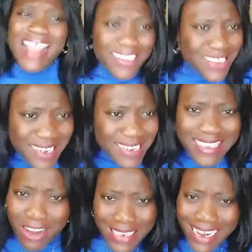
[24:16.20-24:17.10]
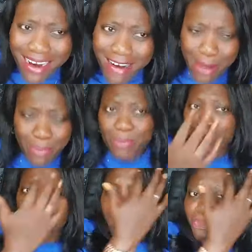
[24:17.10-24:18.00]
Debt is not a crime.
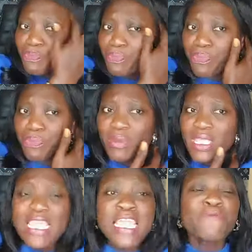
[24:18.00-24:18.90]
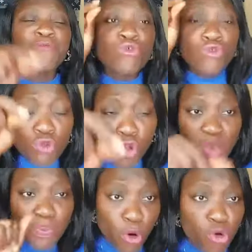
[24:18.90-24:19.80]
If you do
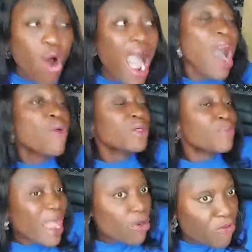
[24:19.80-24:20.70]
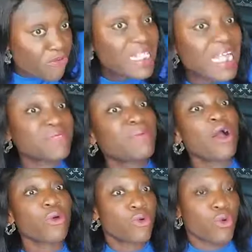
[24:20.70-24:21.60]
not borrow, how will microfinance
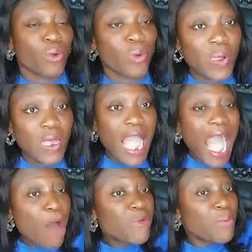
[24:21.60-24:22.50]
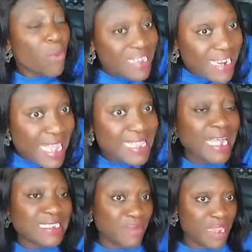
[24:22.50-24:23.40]
bank grow? How will money
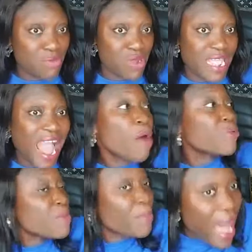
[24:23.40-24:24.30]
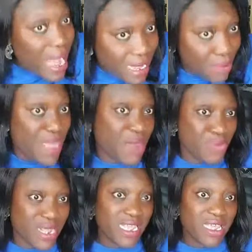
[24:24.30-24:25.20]
lenders make money? How will bank
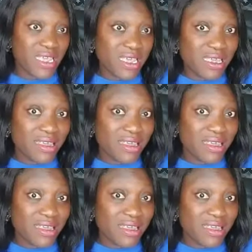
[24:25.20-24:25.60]
make money?